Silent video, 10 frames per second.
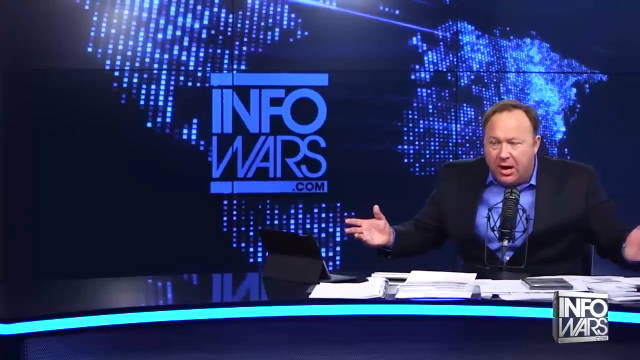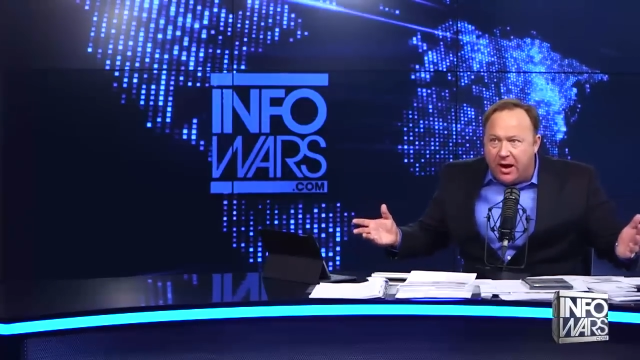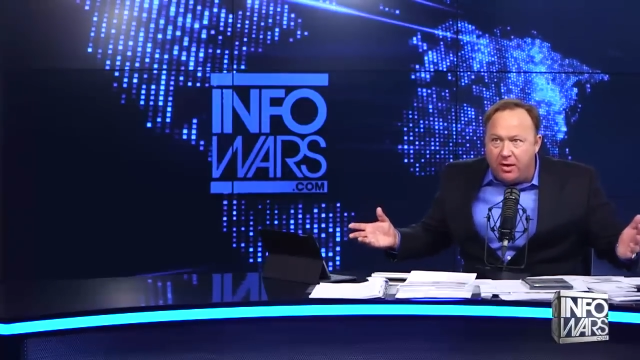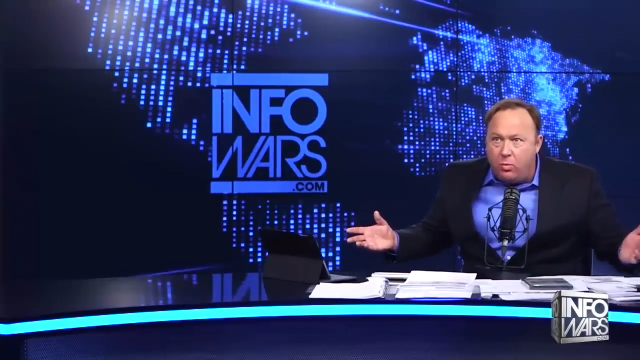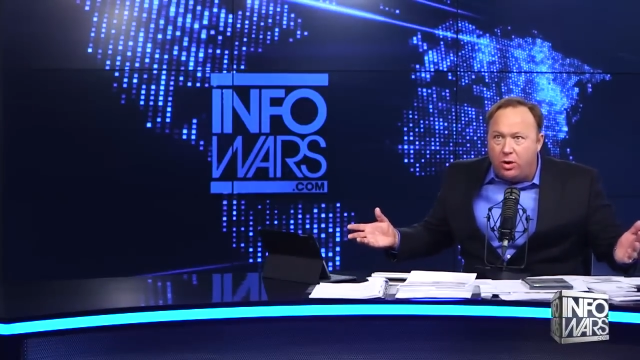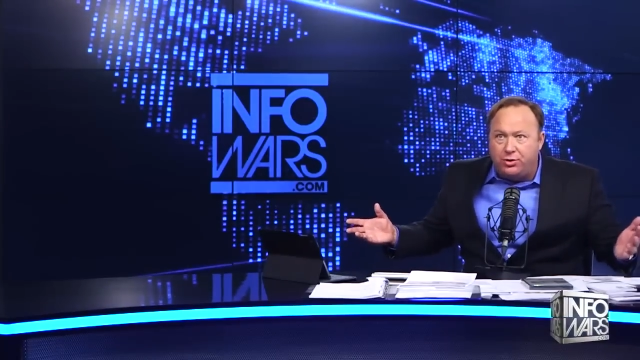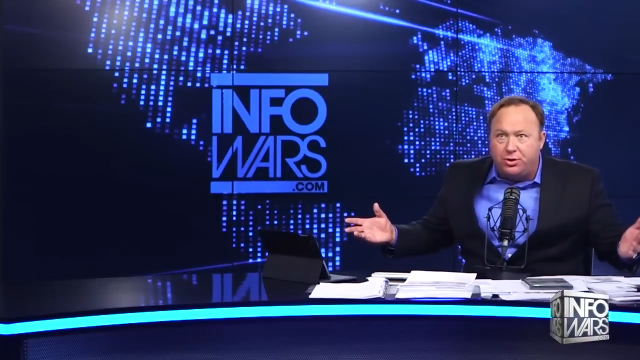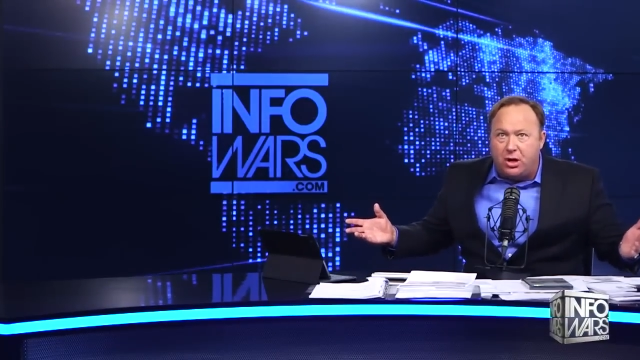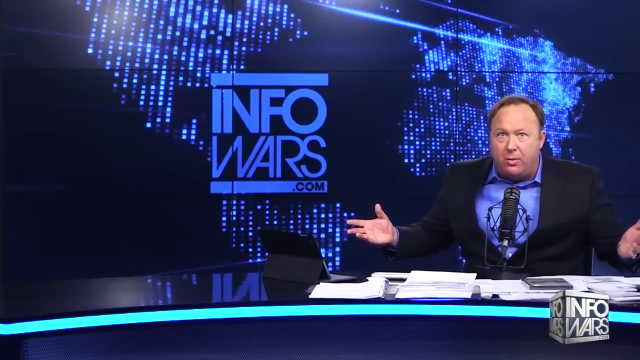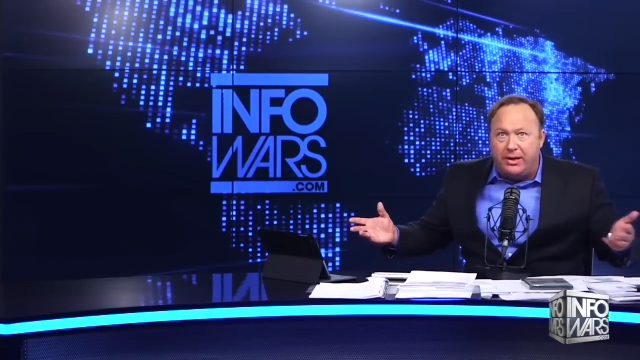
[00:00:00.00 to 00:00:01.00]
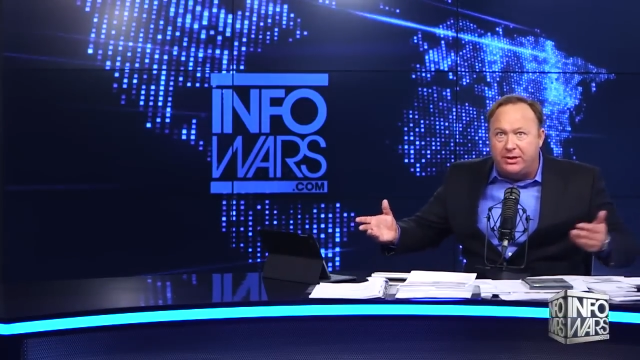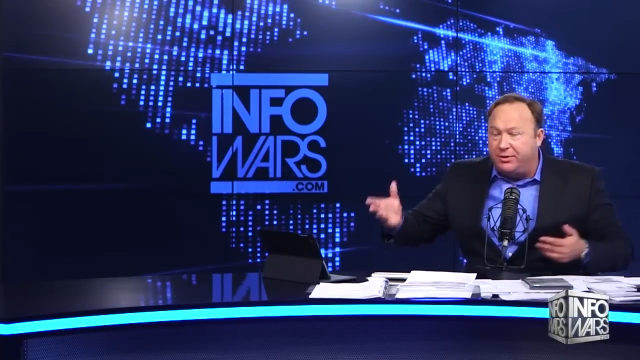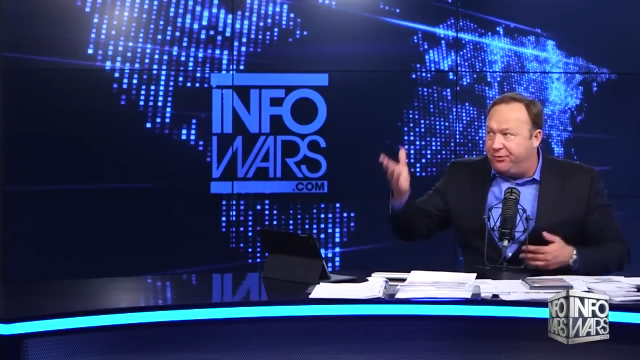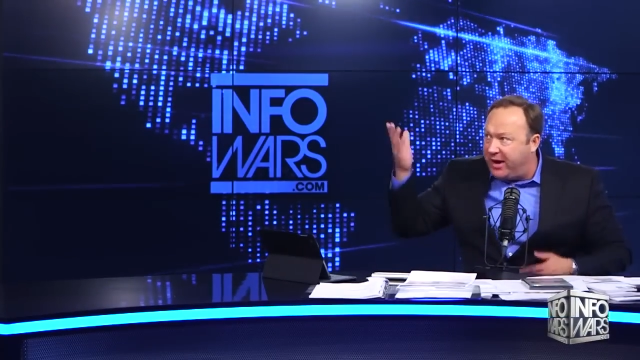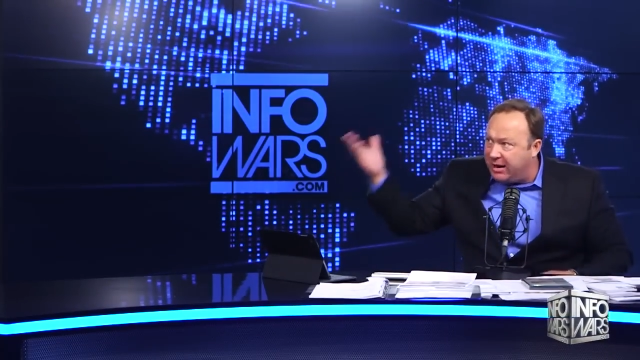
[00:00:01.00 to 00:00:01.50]
And then we're just going, it's
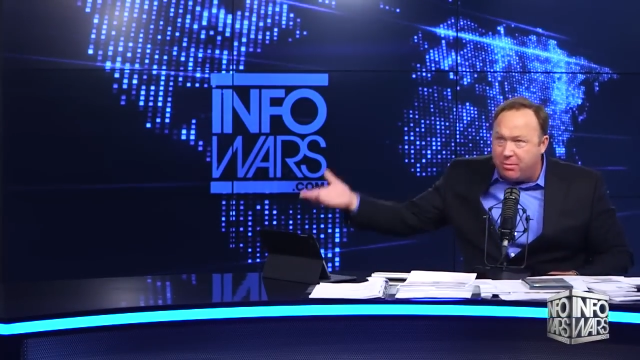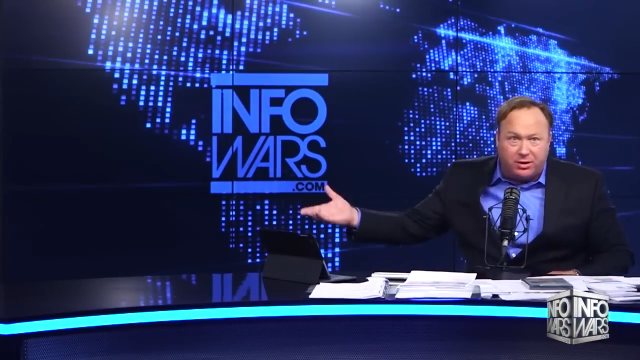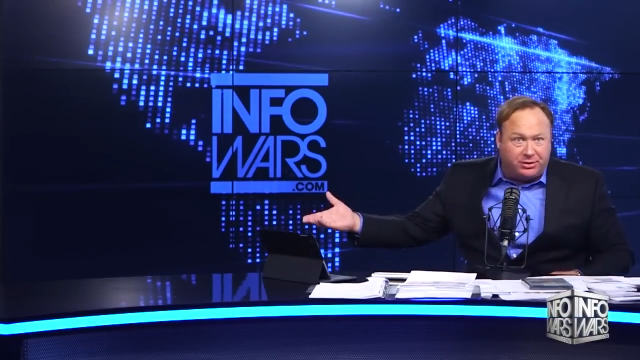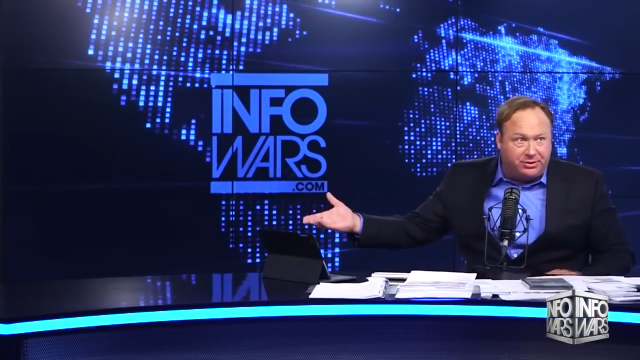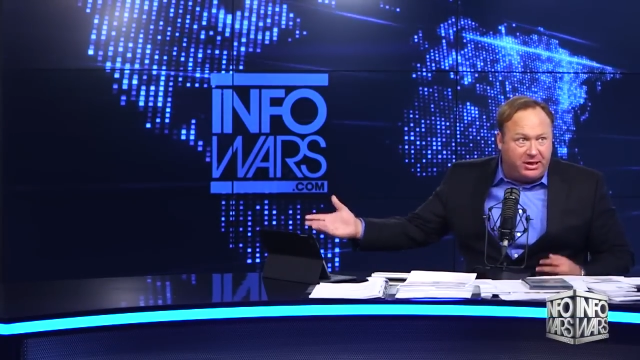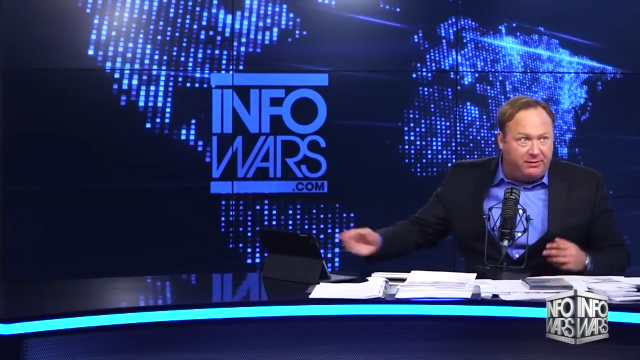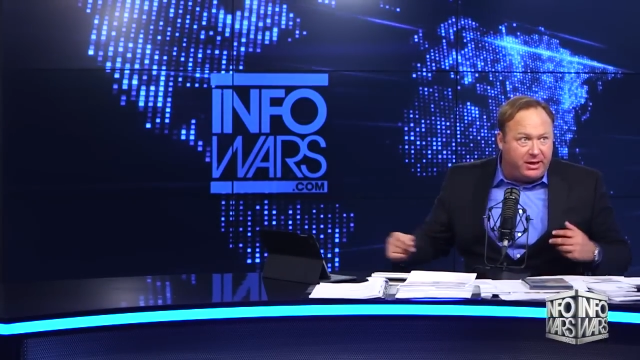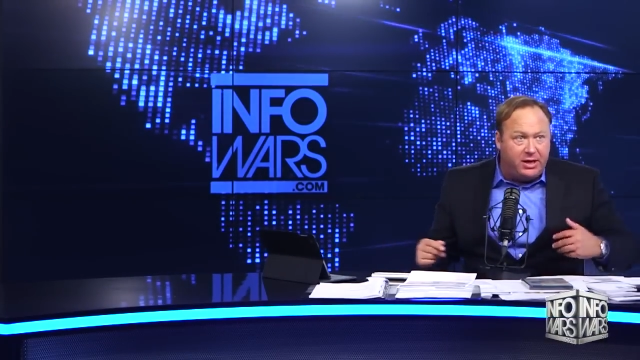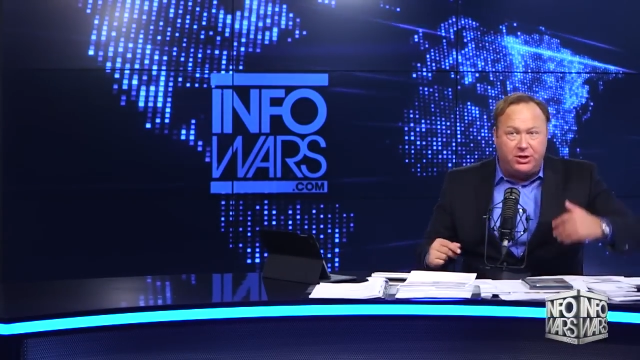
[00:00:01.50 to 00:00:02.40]
a fake birth certificate.